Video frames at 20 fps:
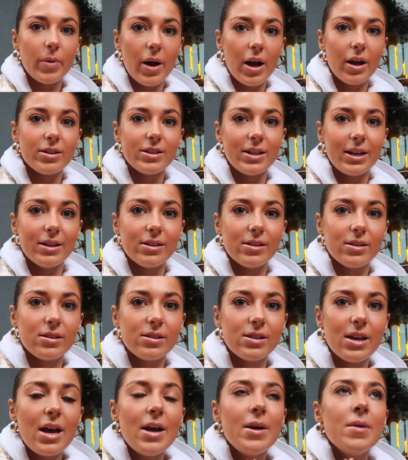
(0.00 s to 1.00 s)

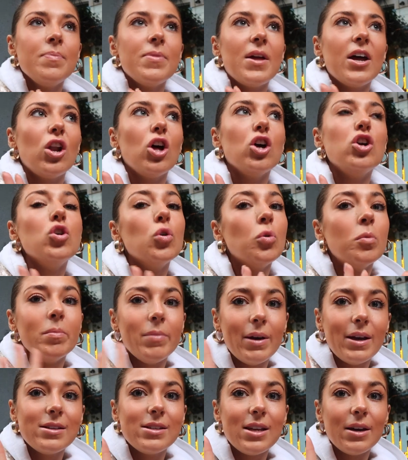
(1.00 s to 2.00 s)
Martin's. And like, you'll
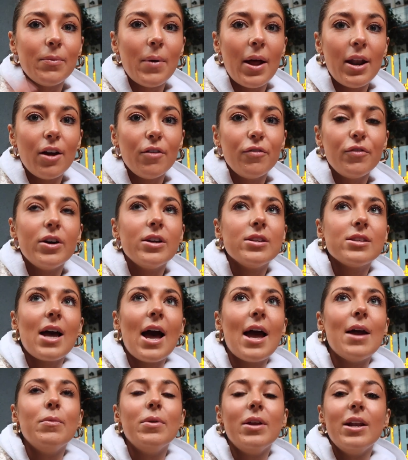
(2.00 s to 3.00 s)
miss it. When I first
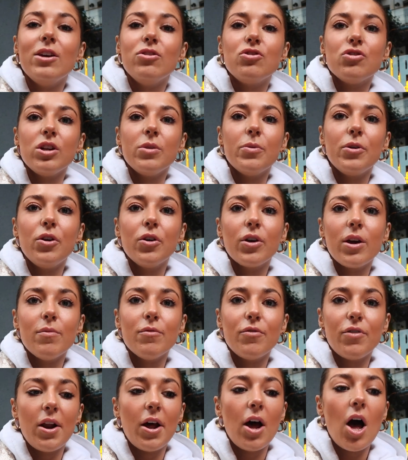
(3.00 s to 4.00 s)
came, we literally were looking
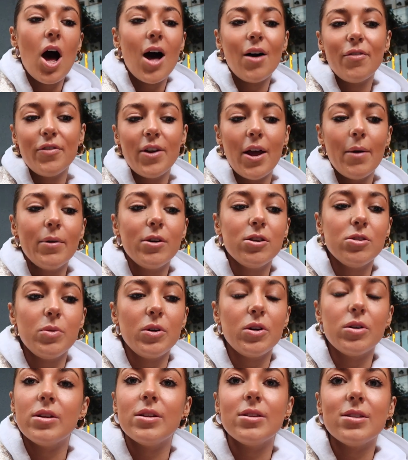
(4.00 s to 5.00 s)
for like 30 minutes because we
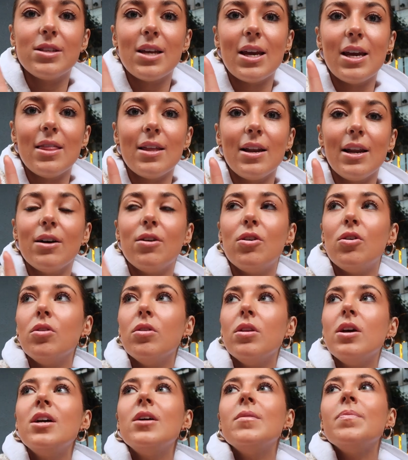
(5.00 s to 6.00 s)
couldn't see the little
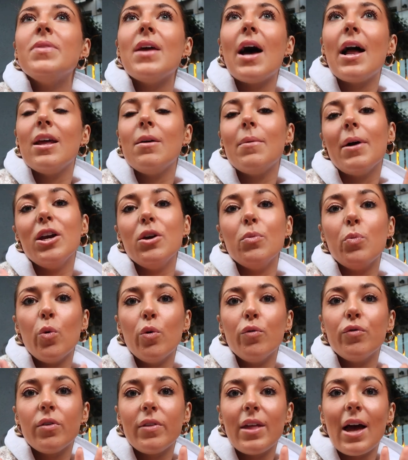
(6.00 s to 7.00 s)
alleyway. You
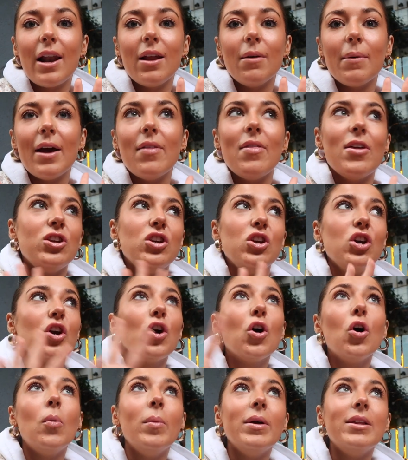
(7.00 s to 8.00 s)
walk through the alleyway and then you
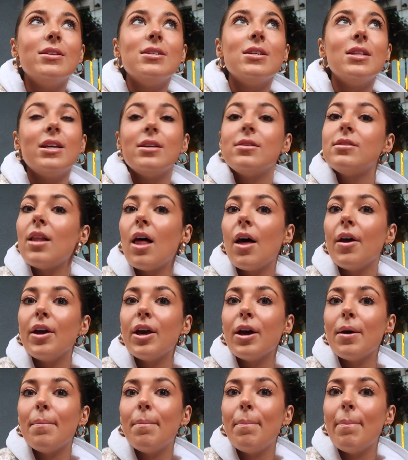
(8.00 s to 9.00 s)
come into this
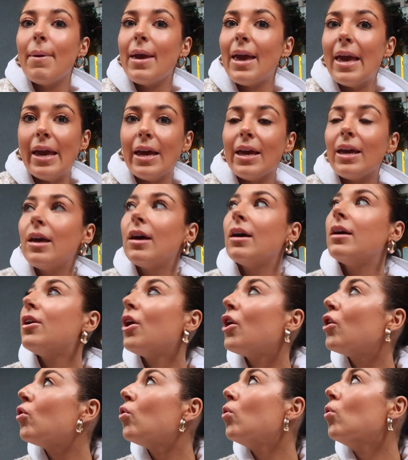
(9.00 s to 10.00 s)
like big
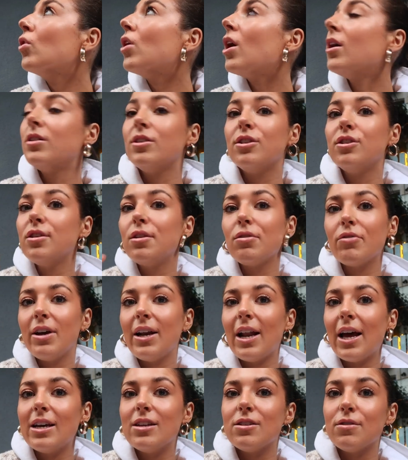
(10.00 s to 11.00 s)
like courtyard, and there's 3
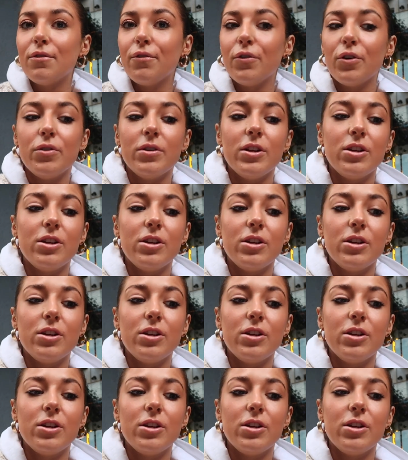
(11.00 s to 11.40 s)
layers of food.